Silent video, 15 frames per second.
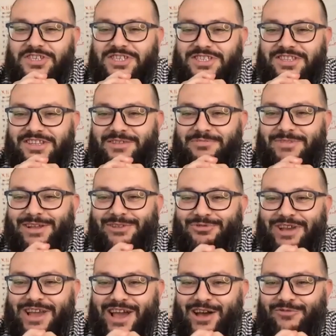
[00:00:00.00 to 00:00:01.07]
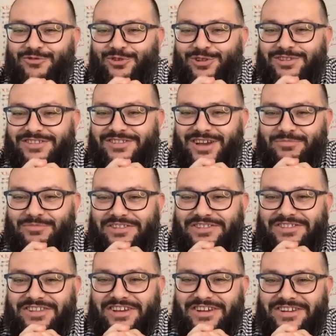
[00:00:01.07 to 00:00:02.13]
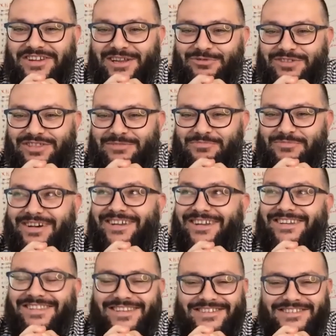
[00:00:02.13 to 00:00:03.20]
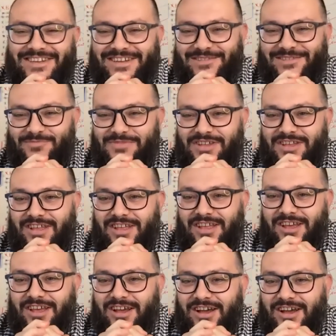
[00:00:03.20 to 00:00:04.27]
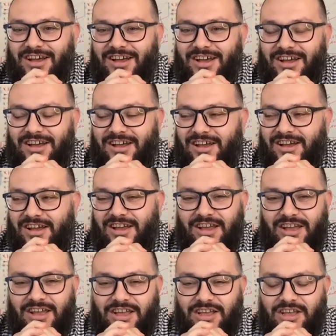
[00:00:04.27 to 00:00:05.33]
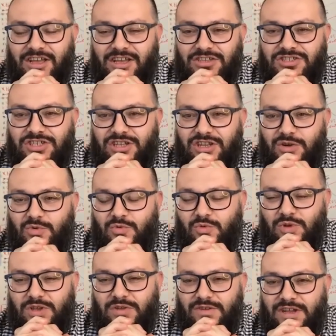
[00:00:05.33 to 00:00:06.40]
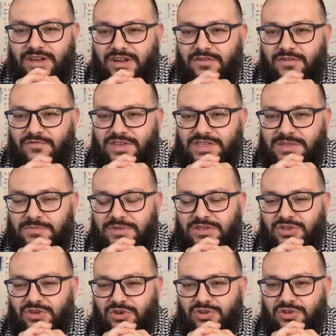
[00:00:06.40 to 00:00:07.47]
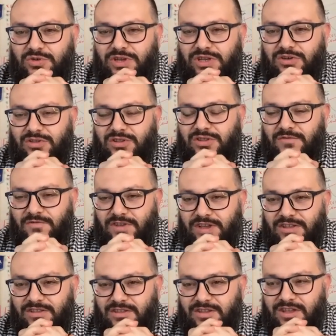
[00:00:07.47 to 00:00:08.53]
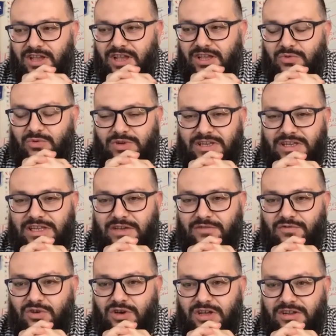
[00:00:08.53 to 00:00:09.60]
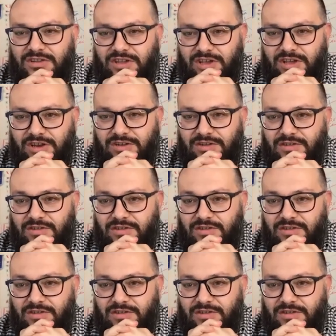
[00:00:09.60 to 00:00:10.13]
is the debate we have all the time internally with the marketing side. In general, whatever investment you're doing on the feed, it will give you a return.